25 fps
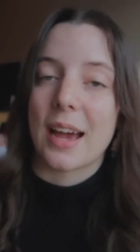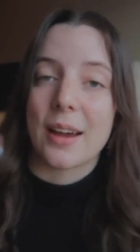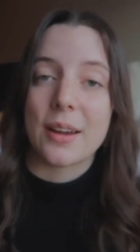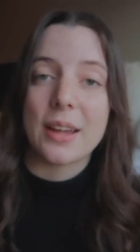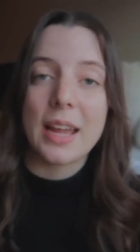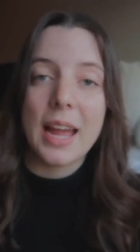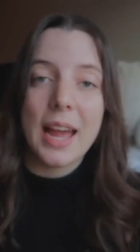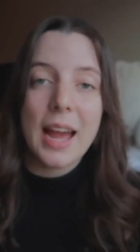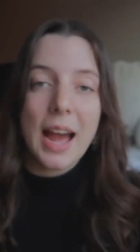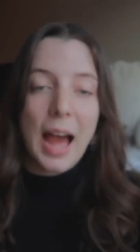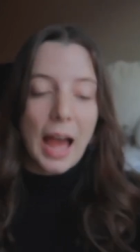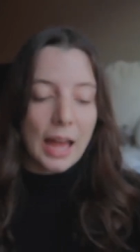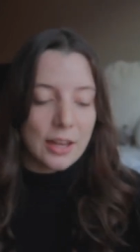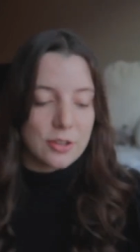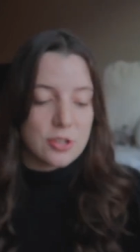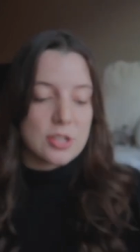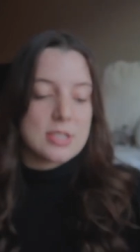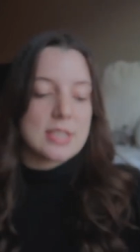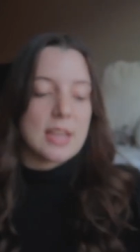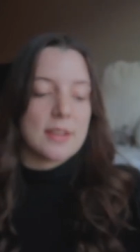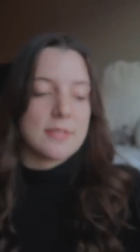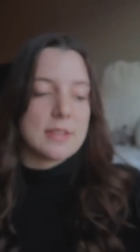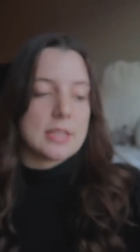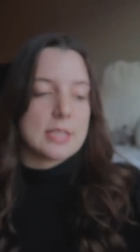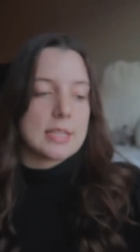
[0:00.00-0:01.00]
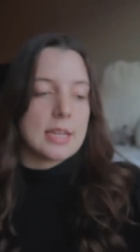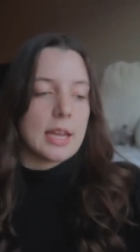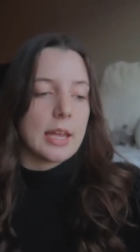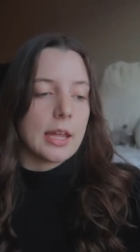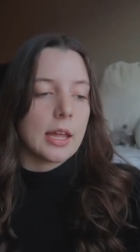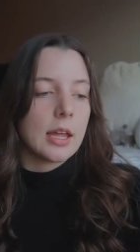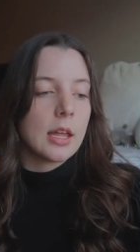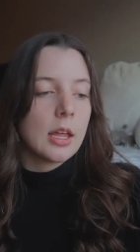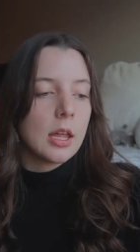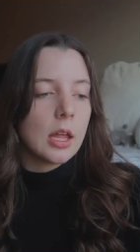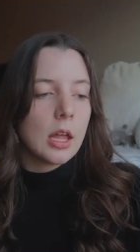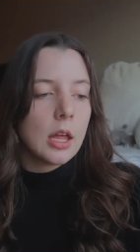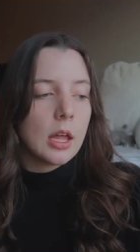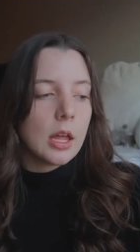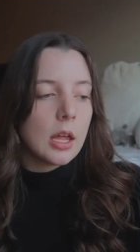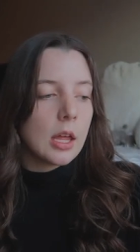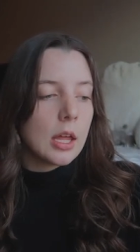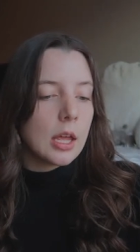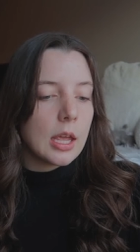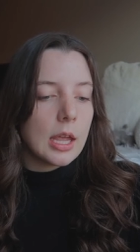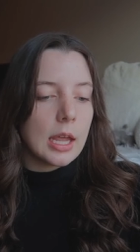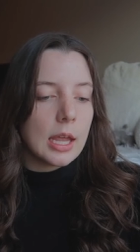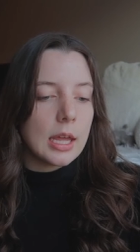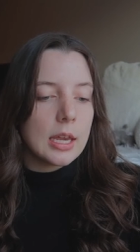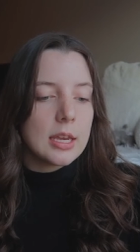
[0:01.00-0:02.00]
I just have to say,
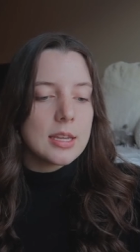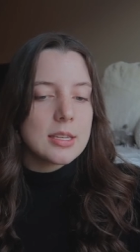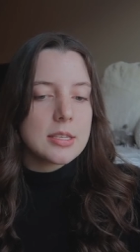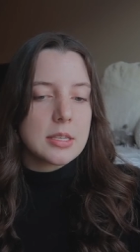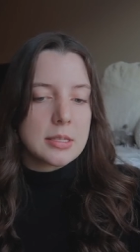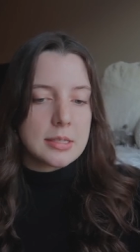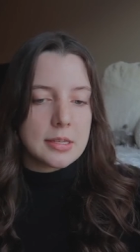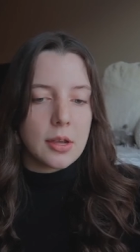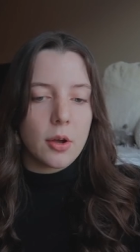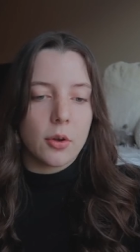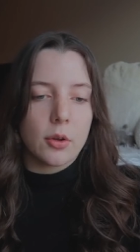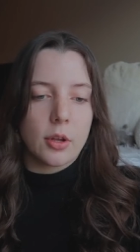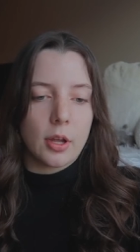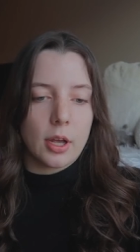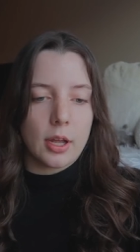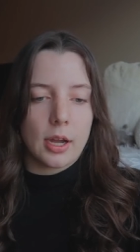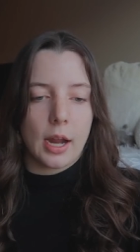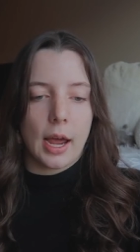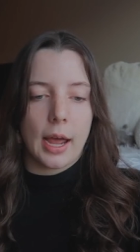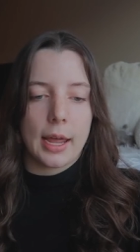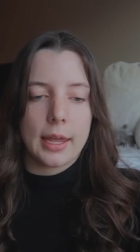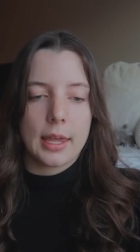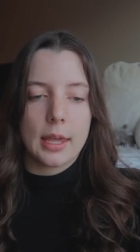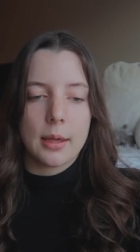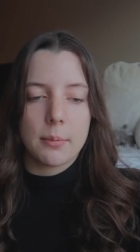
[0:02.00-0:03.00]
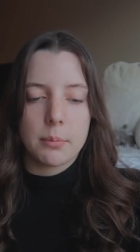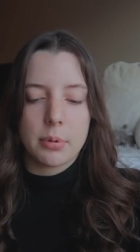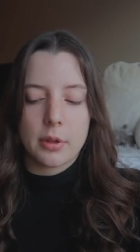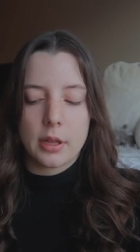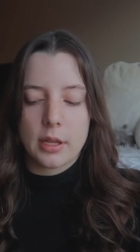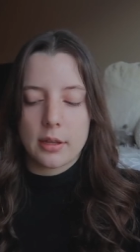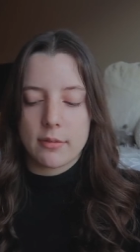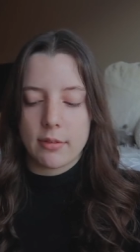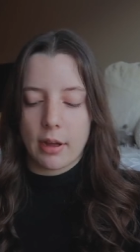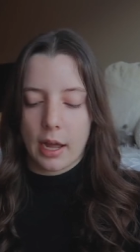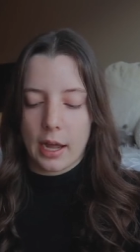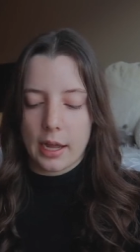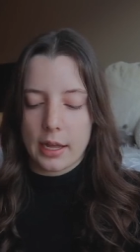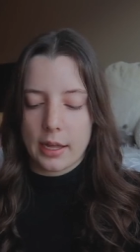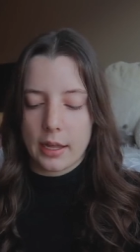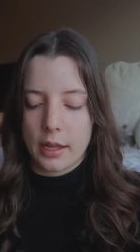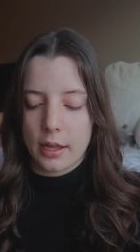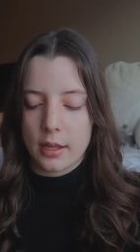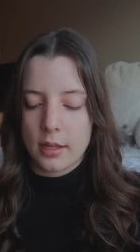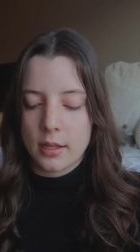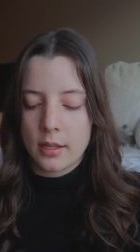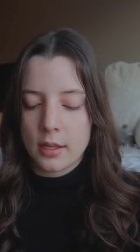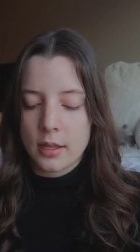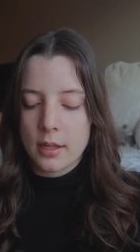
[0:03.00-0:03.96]
it is so good. I can't believe I